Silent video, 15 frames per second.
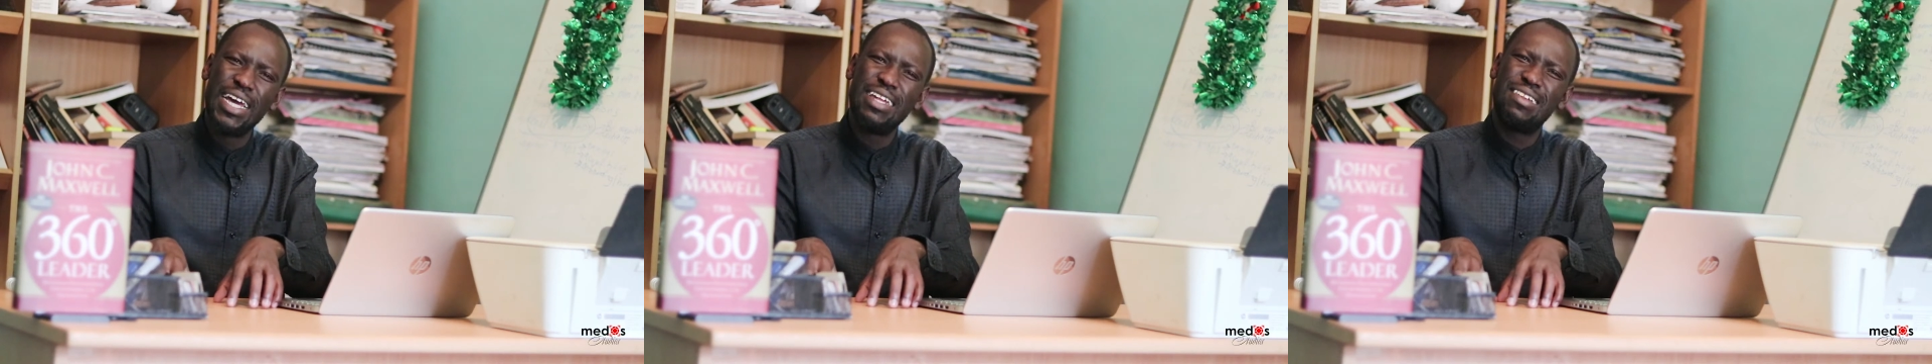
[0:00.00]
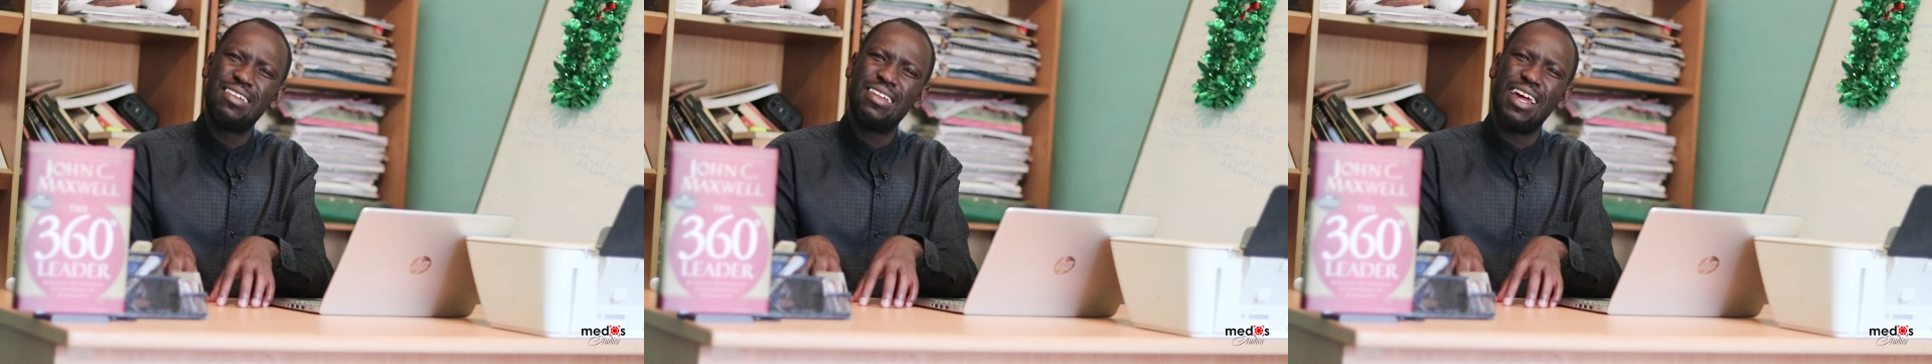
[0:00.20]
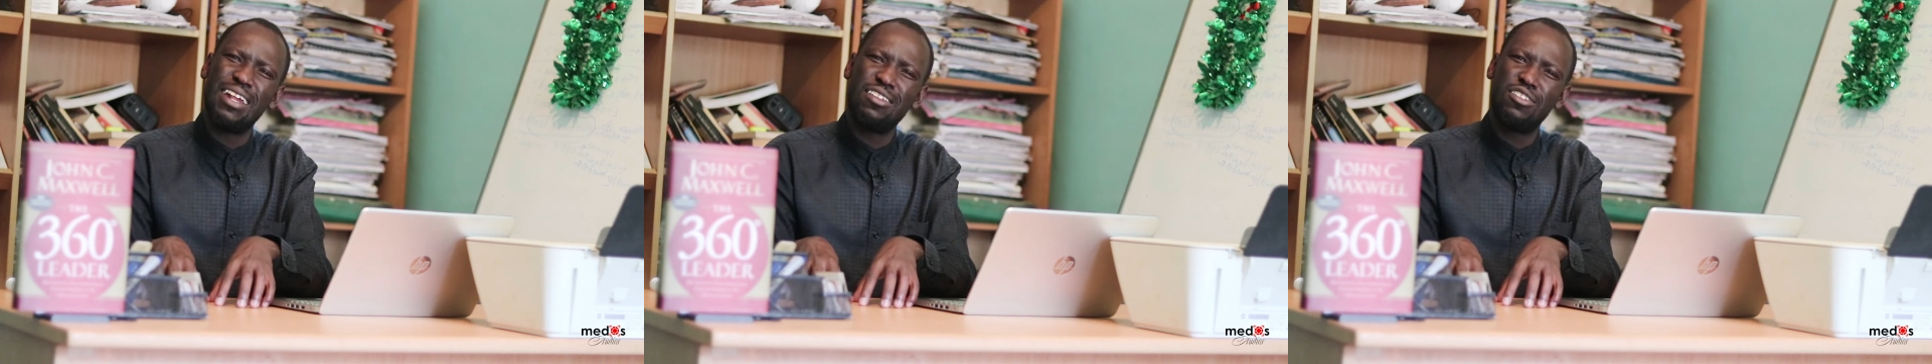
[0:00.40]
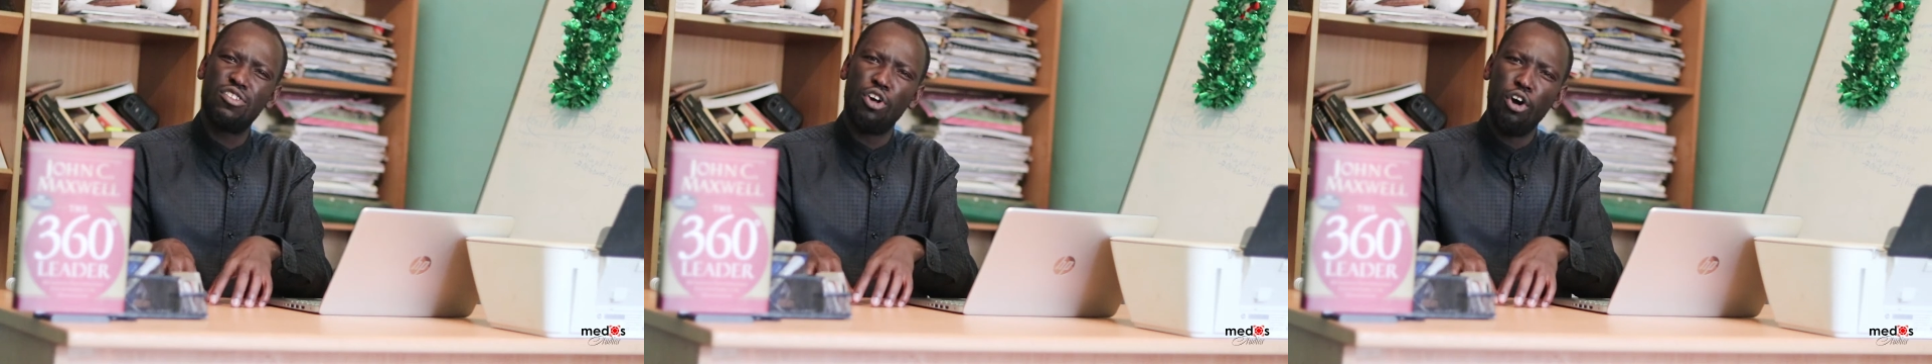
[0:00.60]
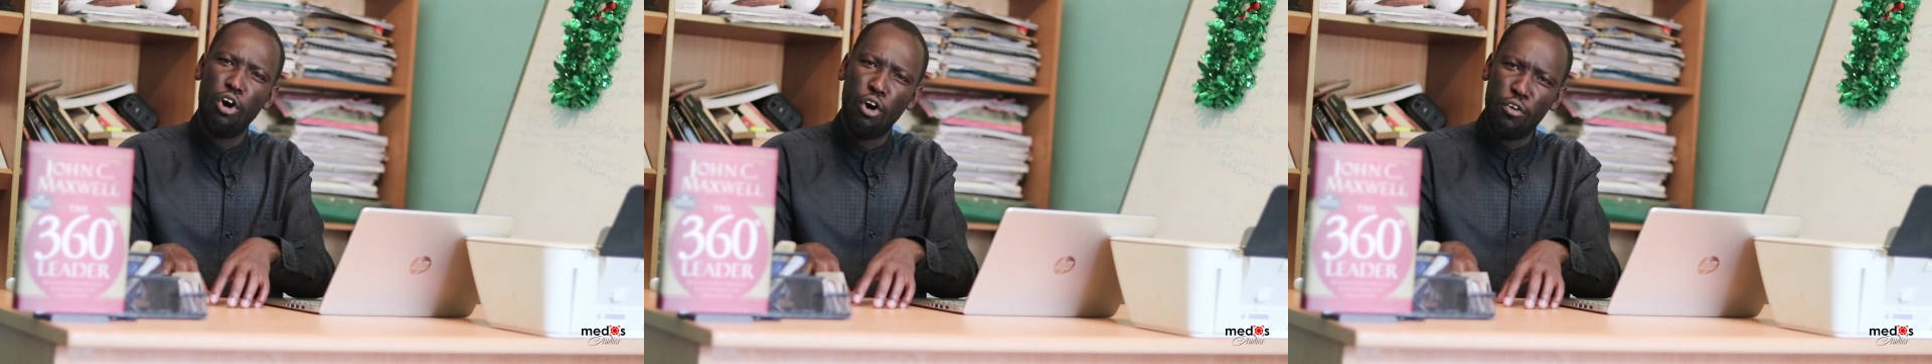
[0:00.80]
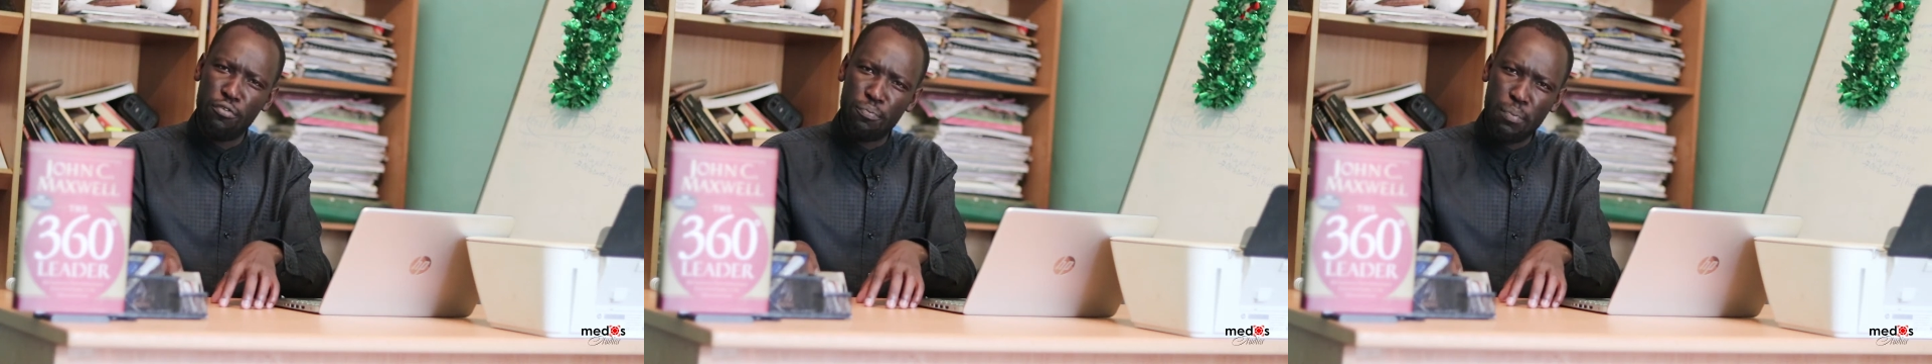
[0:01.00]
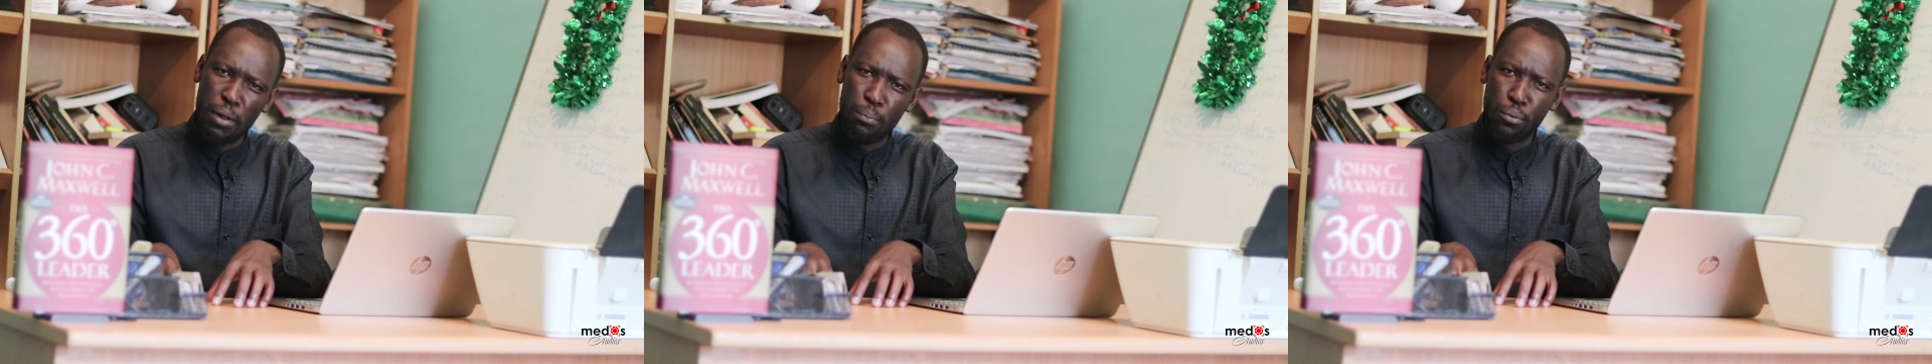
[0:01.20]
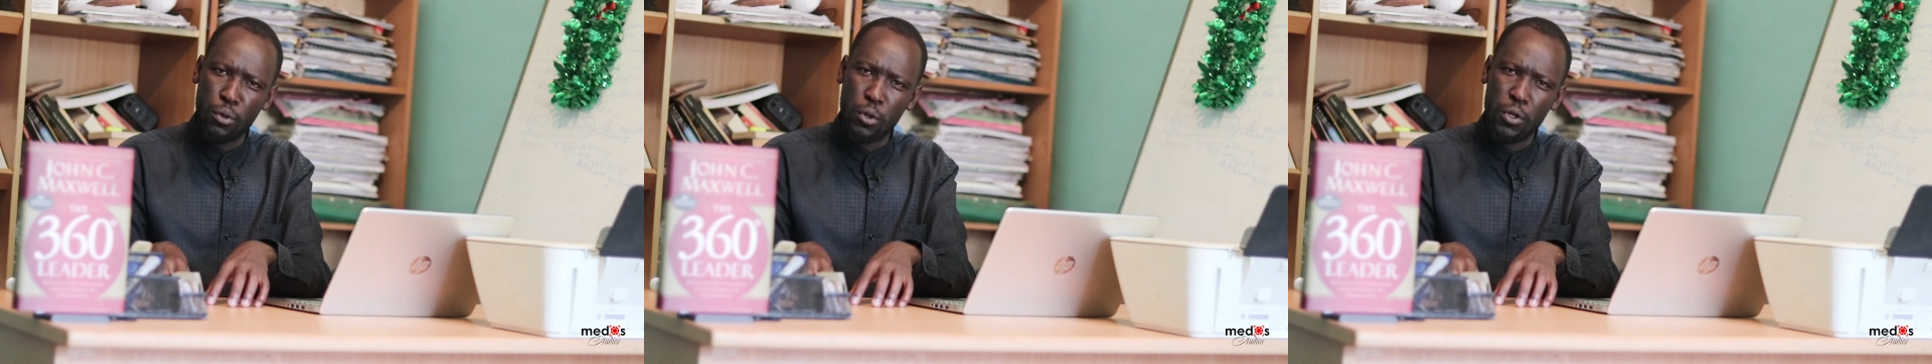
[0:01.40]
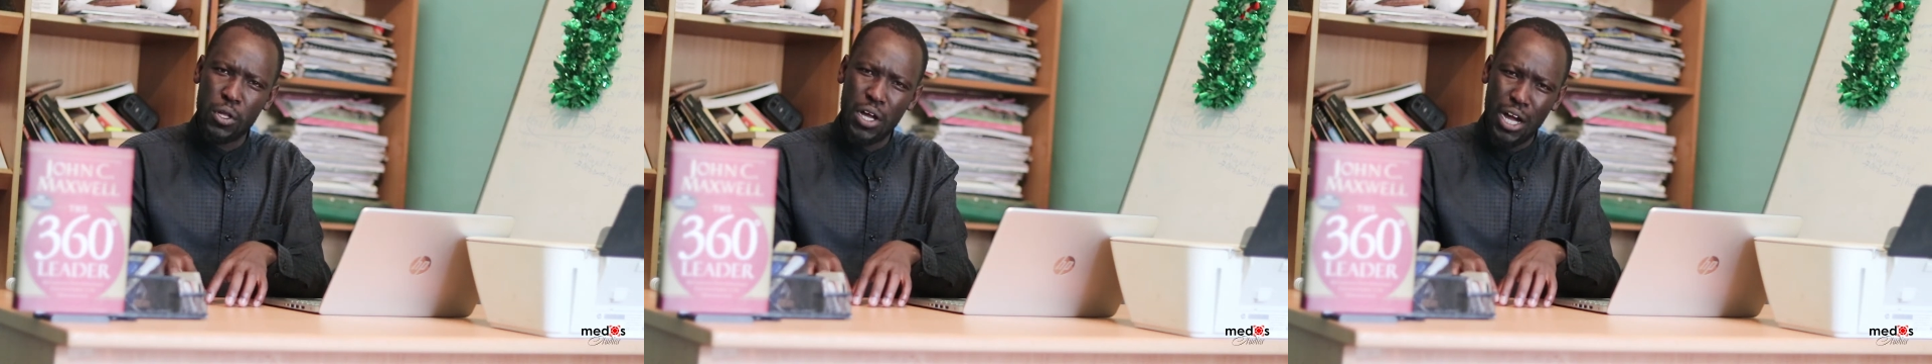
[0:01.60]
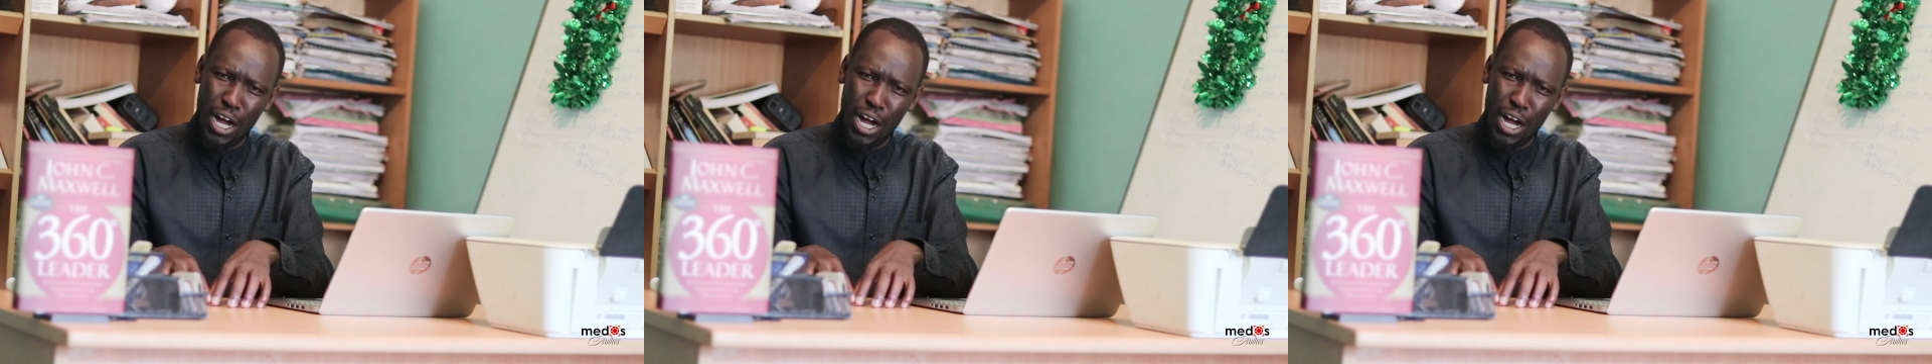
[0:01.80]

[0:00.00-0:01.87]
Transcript: sets of people